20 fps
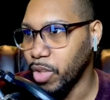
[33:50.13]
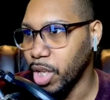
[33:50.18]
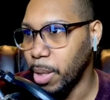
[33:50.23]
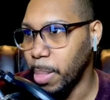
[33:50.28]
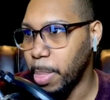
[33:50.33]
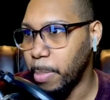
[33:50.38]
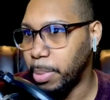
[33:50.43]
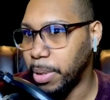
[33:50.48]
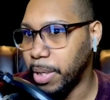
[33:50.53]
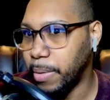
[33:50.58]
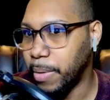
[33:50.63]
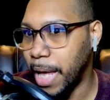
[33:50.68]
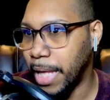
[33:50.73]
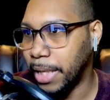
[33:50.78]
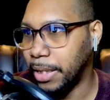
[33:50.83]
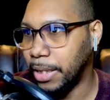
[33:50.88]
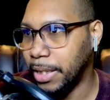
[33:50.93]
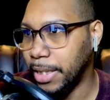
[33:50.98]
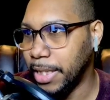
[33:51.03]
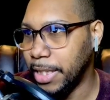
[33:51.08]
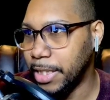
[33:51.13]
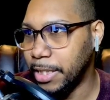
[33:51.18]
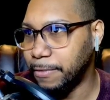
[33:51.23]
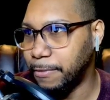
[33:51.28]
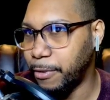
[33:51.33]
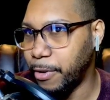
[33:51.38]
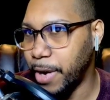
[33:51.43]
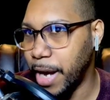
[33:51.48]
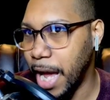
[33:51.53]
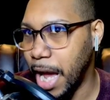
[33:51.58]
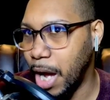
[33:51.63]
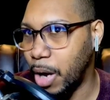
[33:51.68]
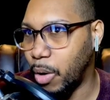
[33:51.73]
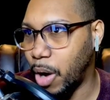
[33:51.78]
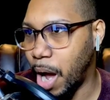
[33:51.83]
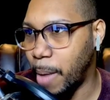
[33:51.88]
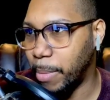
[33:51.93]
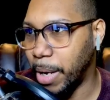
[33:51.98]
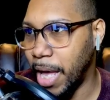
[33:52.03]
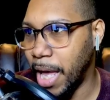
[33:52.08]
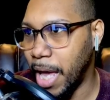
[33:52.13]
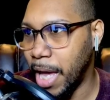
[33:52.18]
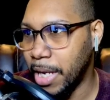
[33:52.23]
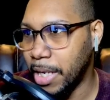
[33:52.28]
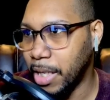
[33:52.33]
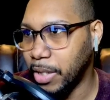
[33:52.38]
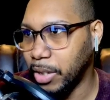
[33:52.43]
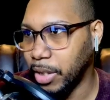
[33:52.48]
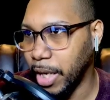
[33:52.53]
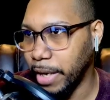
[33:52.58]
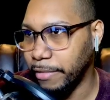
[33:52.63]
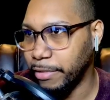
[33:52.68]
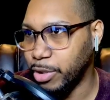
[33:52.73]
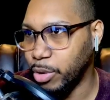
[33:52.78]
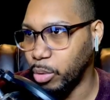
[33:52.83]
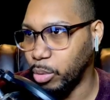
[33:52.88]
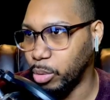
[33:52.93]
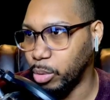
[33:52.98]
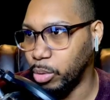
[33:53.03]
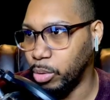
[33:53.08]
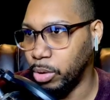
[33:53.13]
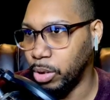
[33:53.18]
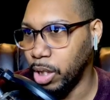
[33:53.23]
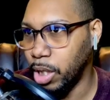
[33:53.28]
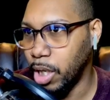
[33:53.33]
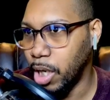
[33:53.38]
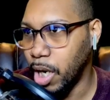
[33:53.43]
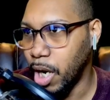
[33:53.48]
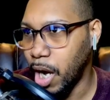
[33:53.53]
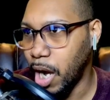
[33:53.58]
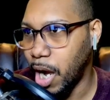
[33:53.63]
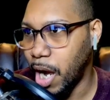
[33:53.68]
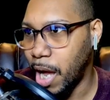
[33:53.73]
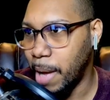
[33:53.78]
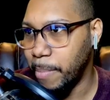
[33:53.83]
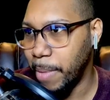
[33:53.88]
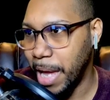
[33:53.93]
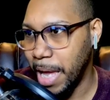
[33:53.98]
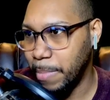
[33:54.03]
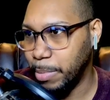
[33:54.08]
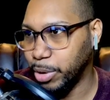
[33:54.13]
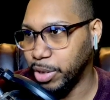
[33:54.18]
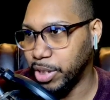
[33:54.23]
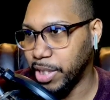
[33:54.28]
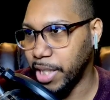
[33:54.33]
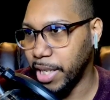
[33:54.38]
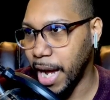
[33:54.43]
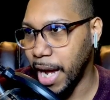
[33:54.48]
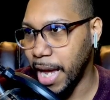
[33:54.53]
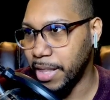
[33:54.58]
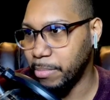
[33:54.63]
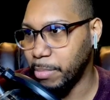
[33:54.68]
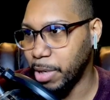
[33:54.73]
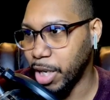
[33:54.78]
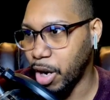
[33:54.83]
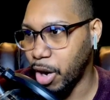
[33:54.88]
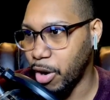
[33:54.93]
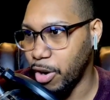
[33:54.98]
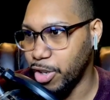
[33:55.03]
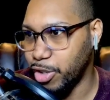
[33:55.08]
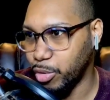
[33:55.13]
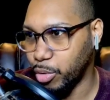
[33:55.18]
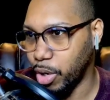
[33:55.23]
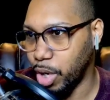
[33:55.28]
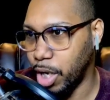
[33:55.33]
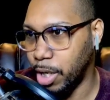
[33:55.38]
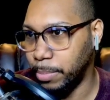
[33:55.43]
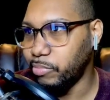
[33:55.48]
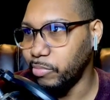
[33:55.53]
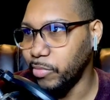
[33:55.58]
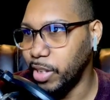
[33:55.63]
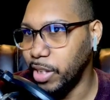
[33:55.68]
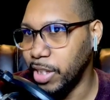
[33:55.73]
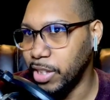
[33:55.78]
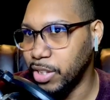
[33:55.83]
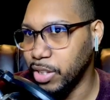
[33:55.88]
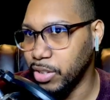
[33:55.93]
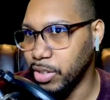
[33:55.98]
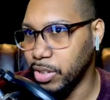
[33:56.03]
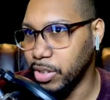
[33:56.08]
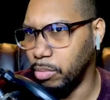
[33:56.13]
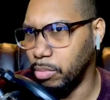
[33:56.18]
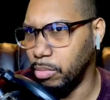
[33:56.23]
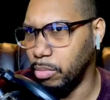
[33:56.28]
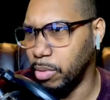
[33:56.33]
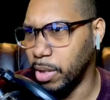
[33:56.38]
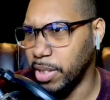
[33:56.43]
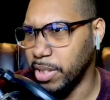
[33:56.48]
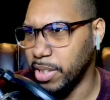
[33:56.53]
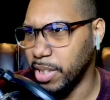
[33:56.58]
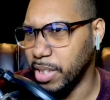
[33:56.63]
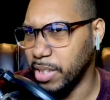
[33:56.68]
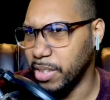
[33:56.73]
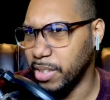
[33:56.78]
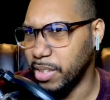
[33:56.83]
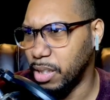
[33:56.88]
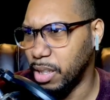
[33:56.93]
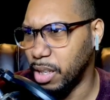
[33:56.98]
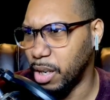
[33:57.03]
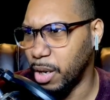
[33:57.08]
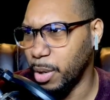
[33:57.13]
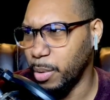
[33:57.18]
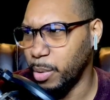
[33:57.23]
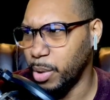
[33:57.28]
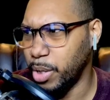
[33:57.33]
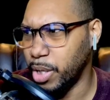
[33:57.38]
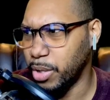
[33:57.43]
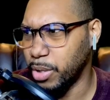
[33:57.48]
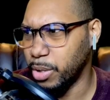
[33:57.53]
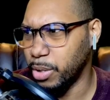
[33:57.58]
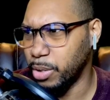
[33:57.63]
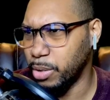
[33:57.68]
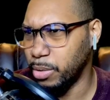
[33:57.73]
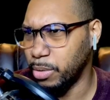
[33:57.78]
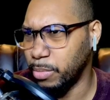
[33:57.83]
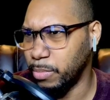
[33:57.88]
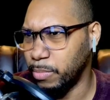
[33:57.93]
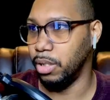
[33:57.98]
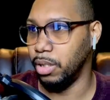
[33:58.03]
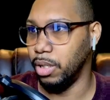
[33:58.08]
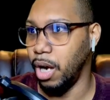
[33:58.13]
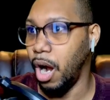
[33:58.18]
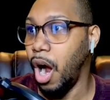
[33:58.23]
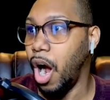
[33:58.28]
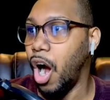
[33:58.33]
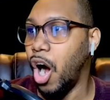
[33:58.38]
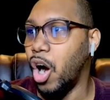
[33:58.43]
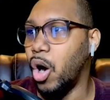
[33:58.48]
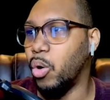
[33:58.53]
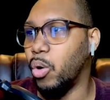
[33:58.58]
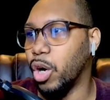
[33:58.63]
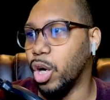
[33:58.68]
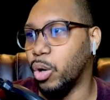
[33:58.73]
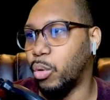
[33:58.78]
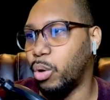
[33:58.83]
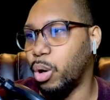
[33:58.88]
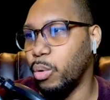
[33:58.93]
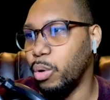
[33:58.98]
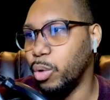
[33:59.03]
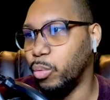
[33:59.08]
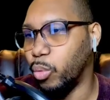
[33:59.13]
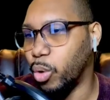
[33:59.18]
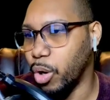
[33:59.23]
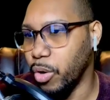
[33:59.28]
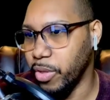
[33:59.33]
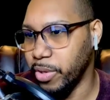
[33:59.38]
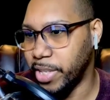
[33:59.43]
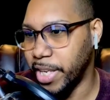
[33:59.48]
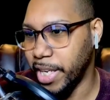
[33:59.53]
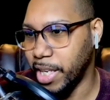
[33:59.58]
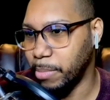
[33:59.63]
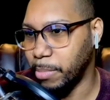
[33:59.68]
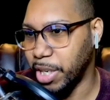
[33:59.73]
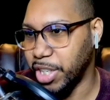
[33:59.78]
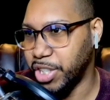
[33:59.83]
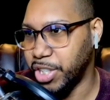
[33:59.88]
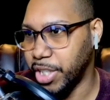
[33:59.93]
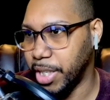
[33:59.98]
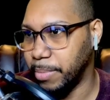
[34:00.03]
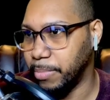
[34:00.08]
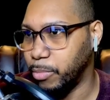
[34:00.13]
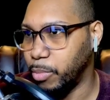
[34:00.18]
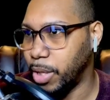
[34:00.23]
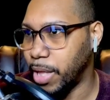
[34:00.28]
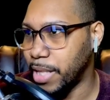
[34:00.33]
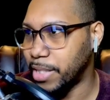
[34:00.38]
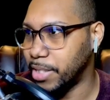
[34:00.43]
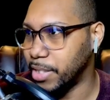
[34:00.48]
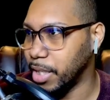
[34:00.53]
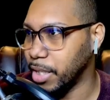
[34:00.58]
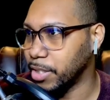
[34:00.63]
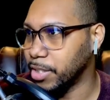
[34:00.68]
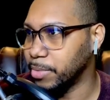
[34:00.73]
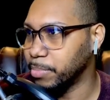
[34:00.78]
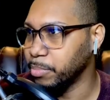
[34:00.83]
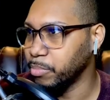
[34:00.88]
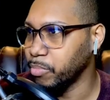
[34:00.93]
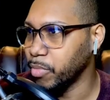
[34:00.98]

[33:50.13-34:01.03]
But at least for now, I'm ahead on life total. I'm able to deny them a card draw. This looks... What is this? Are you another... Oh, a Crow in War. They're taking my shit. Well, that sucks.